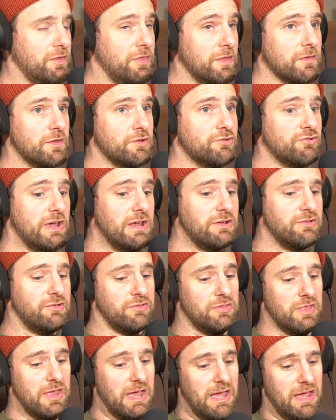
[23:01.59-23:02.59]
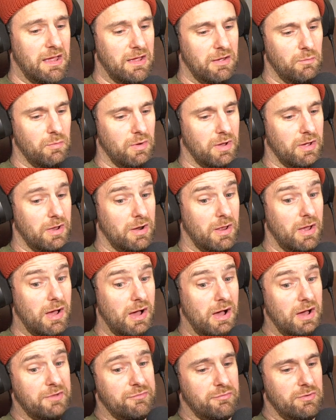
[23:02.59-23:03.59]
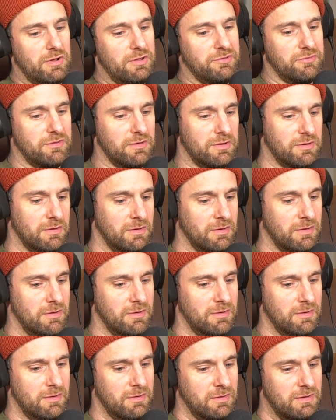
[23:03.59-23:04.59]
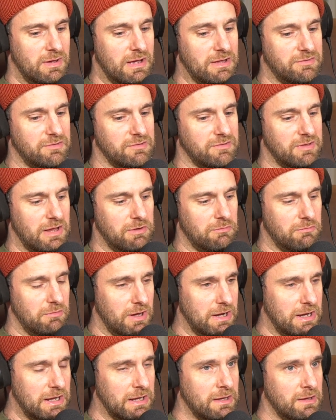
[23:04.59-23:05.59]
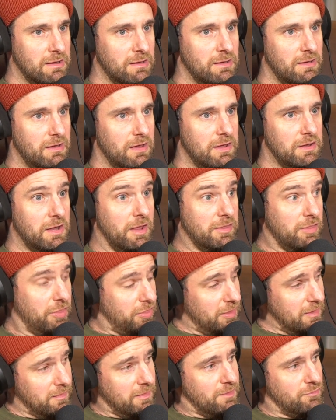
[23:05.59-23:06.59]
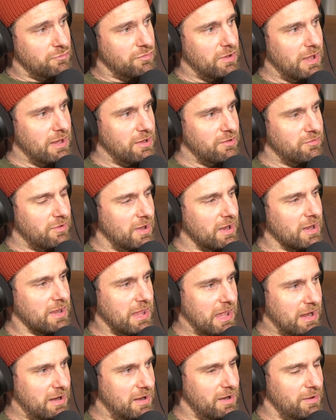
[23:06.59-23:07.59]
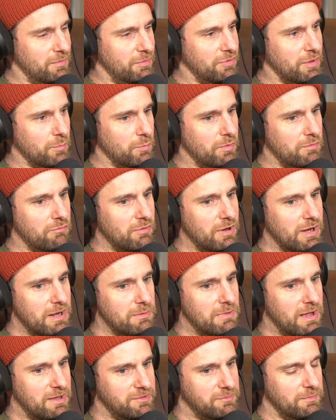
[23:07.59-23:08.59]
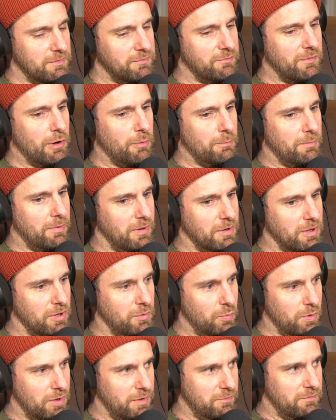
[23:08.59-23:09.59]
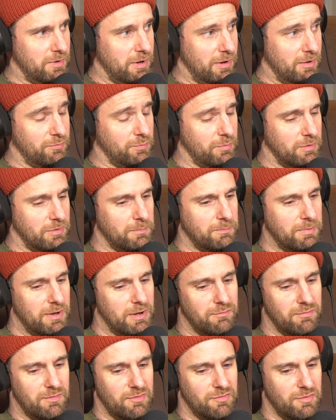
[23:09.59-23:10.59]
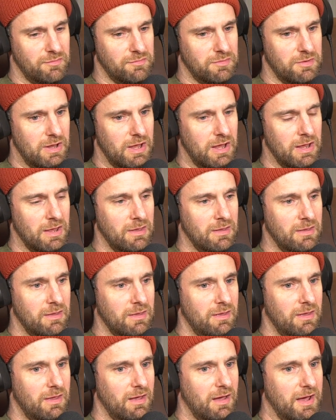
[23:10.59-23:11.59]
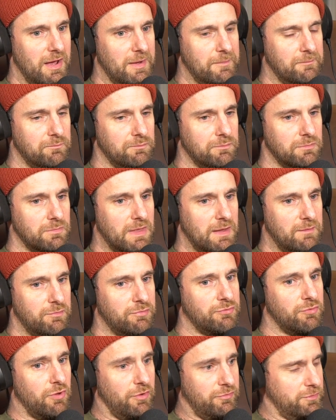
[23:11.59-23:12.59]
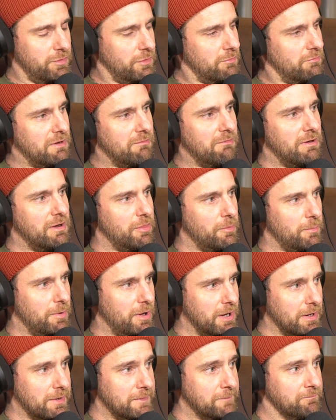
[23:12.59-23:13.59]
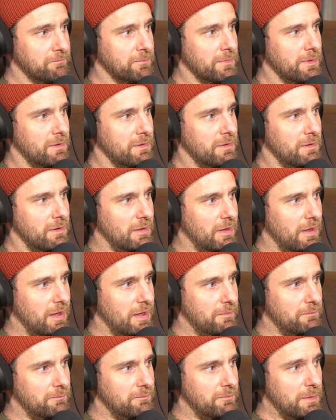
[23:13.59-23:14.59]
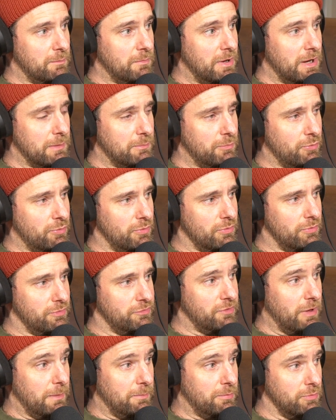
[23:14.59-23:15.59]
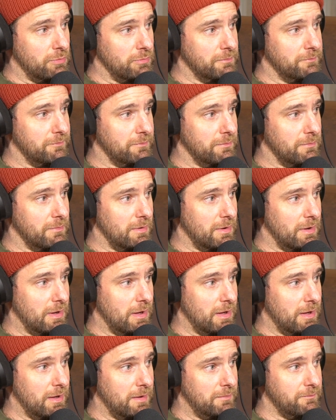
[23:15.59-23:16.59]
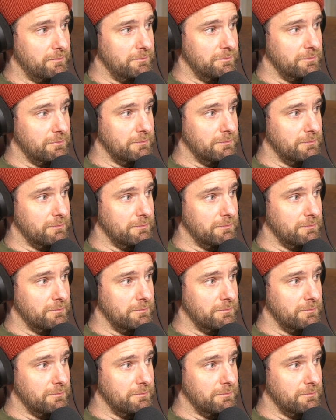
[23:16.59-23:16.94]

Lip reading: think the changes there were kind of hard for us to ascertain, really. Another thing they changed, again, I don't think we really massively felt, but you will have noticed one of the benefits of today. They've softened the rear end of the bike. They made it more supple, more